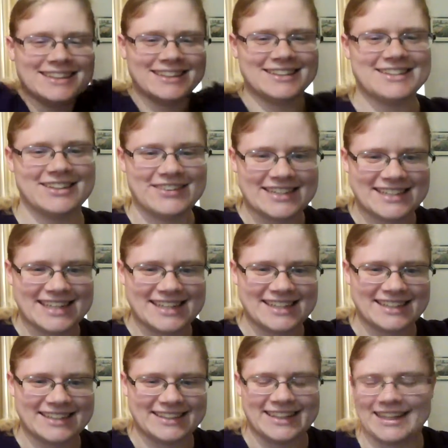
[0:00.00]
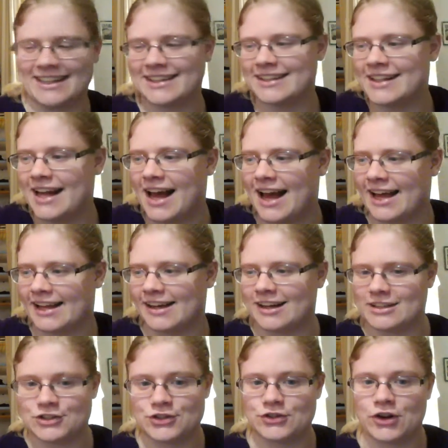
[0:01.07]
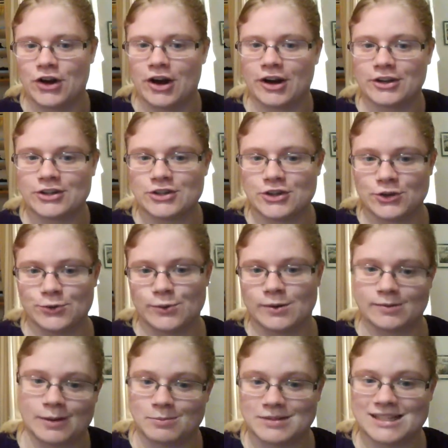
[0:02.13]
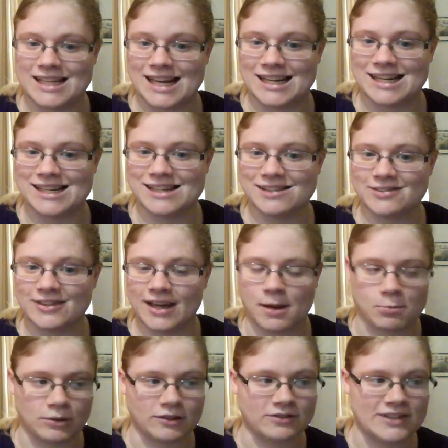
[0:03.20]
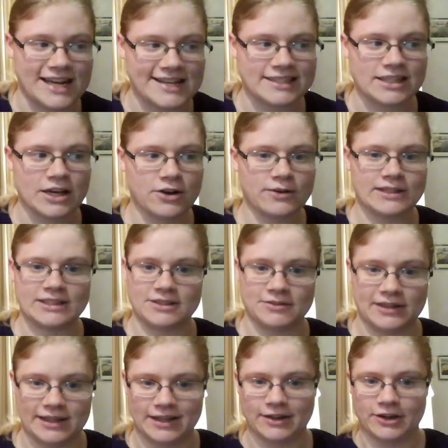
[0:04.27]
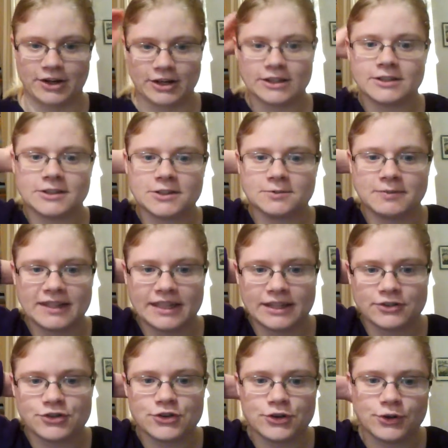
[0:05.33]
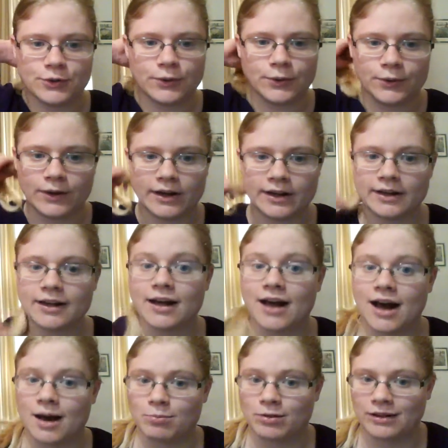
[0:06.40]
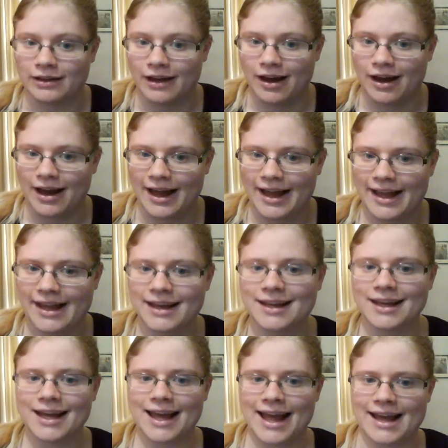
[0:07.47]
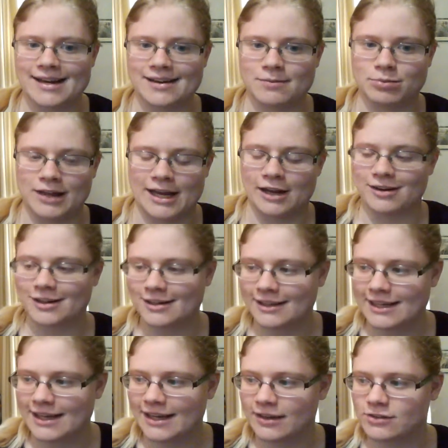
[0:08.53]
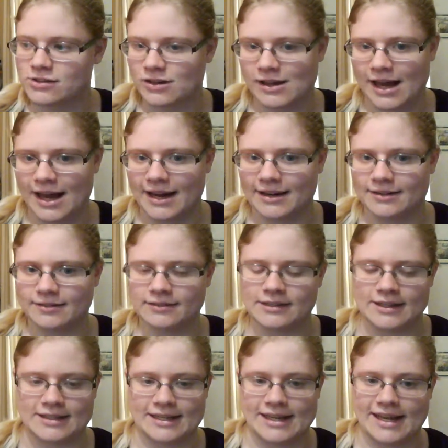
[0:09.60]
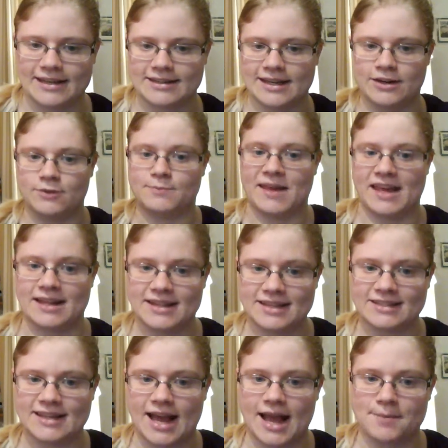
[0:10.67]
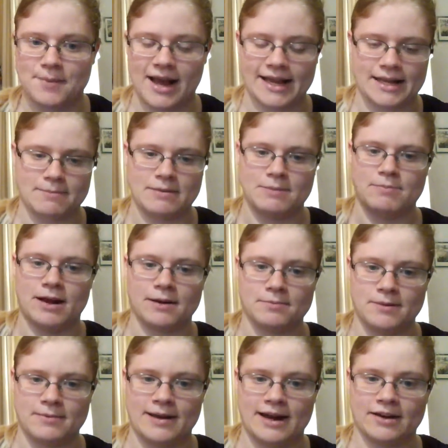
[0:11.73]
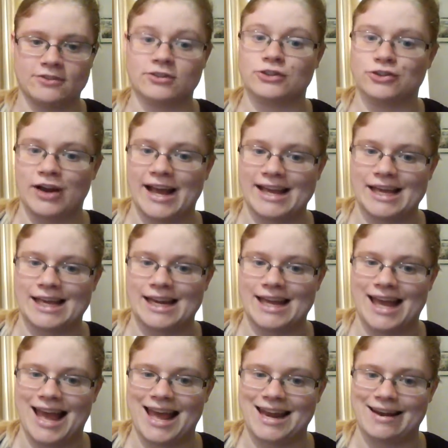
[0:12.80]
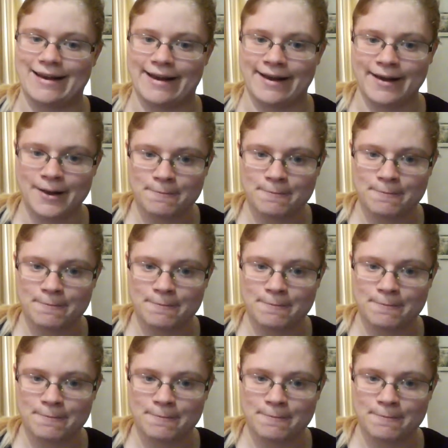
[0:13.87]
So excited. I got to talk to a representative a couple of days ago, and she really encouraged me to apply and apply early so that just in case I don't make it this time, I can be better prepared for trying it again